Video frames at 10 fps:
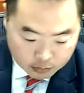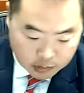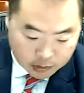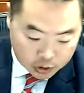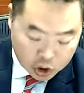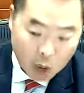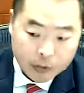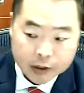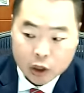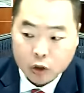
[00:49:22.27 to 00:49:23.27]
the scope of
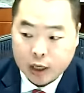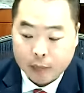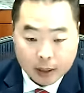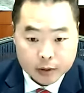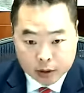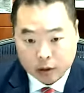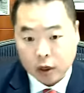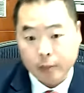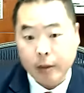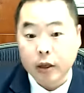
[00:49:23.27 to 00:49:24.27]
the Jones Act, but I'm still
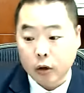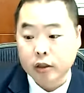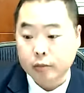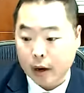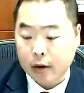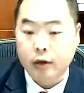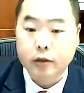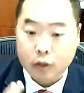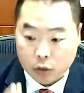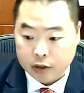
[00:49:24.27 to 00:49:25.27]
talking about U.S.
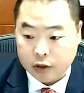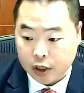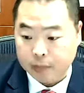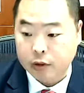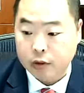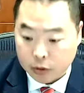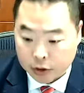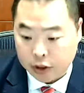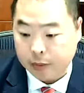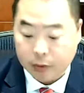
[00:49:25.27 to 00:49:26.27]
mariners, U.S. ships, U.S.
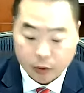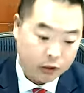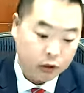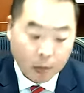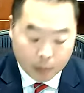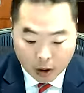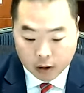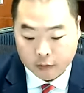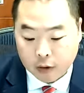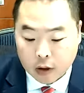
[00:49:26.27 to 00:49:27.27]
shipping, which is all
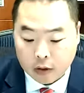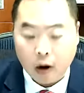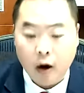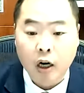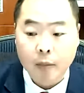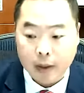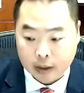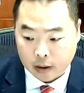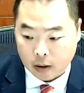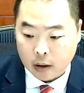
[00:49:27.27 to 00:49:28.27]
part of the argument
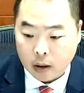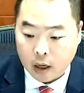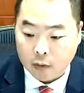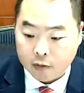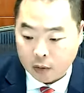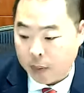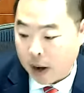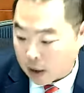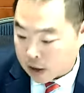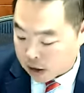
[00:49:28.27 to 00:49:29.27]
here from a
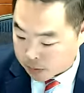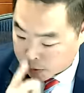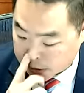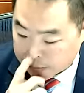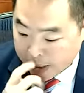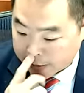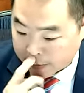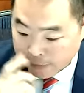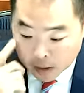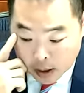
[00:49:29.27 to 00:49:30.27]
policy
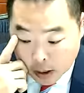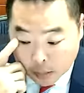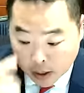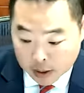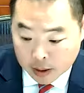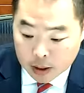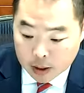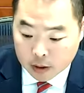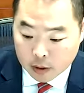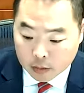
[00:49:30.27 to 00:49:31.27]
perspective. But,
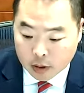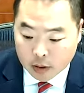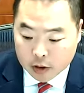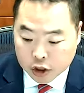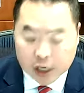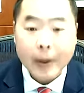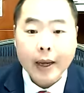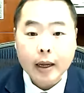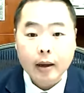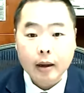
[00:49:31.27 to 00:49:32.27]

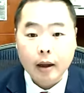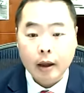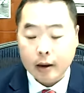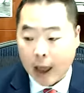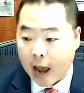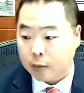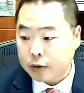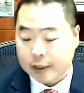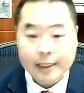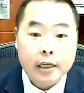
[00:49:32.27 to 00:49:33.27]
shipping and
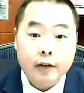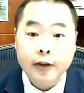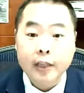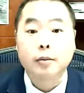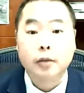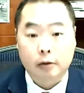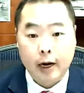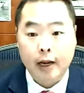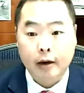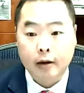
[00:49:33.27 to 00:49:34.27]
admiralty is invisible,
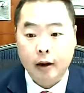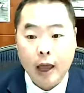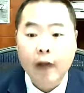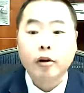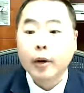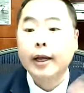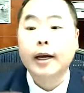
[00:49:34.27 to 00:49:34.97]
right, to everybody